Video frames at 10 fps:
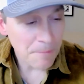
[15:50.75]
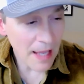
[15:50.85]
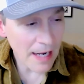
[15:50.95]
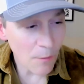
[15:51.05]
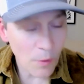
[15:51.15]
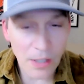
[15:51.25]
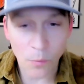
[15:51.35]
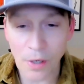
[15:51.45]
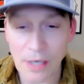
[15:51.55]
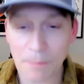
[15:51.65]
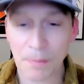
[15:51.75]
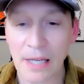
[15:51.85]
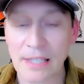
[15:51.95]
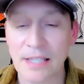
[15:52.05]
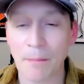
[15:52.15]
And I really wanted to
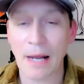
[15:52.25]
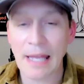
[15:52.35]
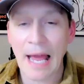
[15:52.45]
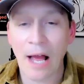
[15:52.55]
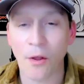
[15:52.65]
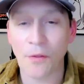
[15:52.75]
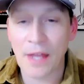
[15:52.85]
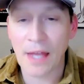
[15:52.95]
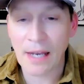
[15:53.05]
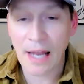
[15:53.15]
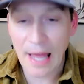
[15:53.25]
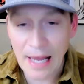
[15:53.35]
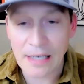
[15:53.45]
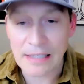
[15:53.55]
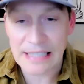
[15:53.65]
pick somebody out that
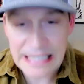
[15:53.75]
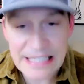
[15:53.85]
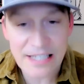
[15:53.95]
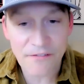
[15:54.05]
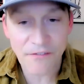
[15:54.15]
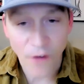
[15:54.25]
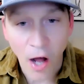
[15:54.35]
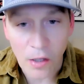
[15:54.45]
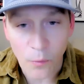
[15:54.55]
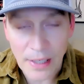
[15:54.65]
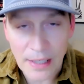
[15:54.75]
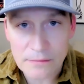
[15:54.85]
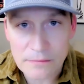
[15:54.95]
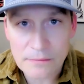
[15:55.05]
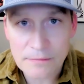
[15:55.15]
had a decent following.
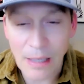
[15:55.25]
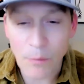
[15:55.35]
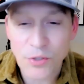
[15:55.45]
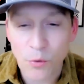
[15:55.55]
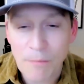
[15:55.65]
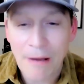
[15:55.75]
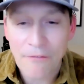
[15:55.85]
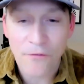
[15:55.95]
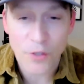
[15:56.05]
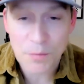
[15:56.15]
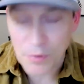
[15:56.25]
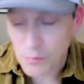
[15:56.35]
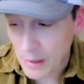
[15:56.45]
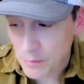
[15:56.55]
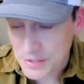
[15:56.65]
That was sort of my first
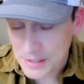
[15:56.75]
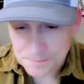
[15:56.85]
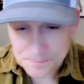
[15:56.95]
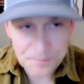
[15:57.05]
prerequisite.